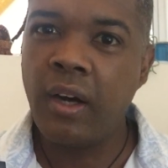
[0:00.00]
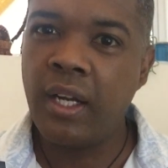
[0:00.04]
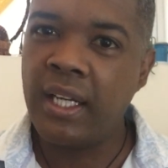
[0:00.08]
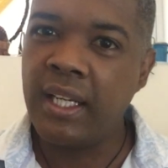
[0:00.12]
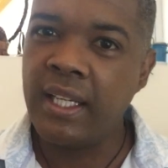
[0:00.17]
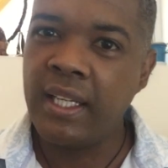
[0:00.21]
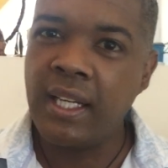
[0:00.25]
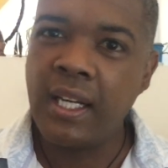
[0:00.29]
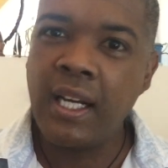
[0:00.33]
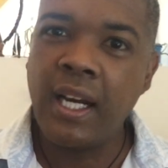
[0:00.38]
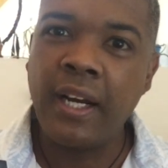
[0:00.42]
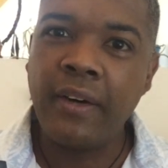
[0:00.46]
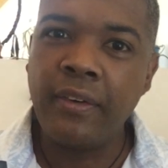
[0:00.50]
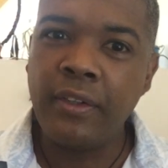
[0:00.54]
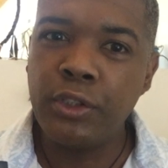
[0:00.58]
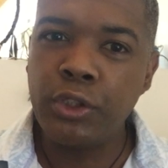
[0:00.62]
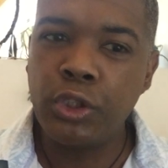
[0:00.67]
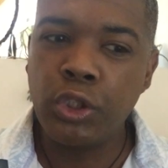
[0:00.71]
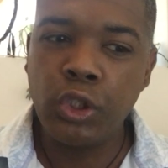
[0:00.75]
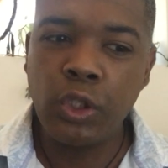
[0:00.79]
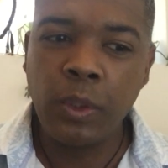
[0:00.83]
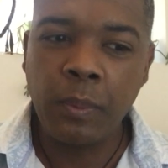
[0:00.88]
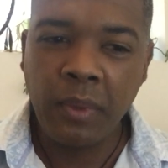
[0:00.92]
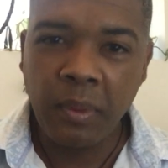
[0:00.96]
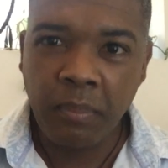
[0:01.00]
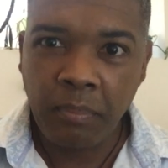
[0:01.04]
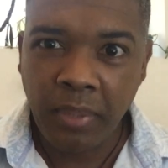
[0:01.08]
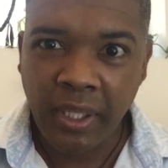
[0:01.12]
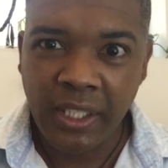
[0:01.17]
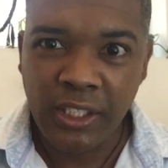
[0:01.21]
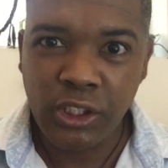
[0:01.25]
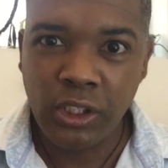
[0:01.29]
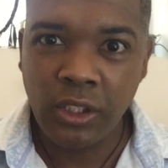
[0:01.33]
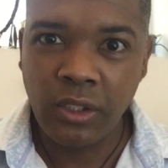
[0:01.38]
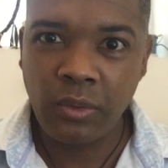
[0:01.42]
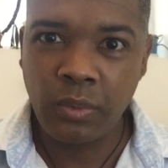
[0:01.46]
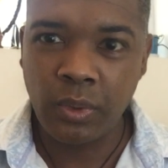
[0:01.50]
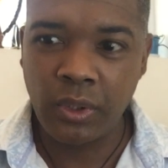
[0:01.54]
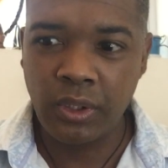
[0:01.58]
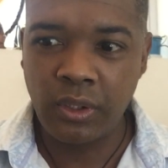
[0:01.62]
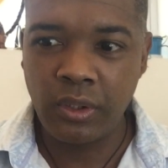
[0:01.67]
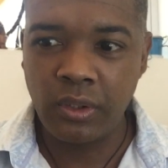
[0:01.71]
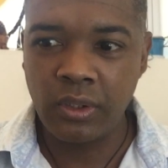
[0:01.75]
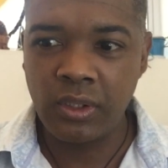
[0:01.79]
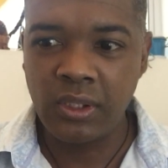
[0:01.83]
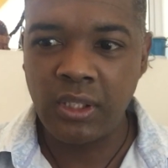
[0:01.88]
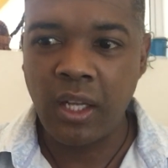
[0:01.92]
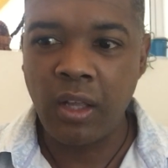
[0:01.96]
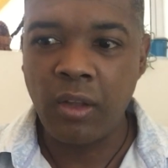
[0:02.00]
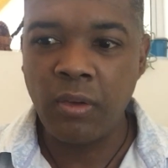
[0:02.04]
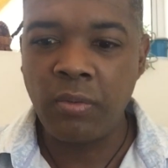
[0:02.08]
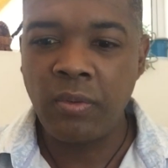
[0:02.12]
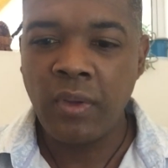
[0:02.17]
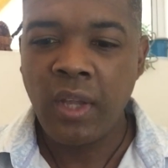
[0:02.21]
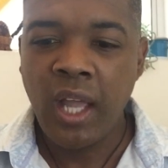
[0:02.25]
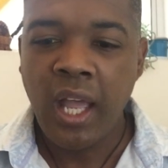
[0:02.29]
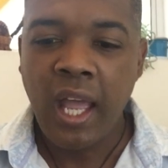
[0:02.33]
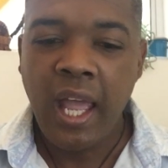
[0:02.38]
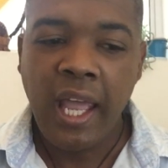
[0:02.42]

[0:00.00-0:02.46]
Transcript: and I encourage you to be patient with yourself.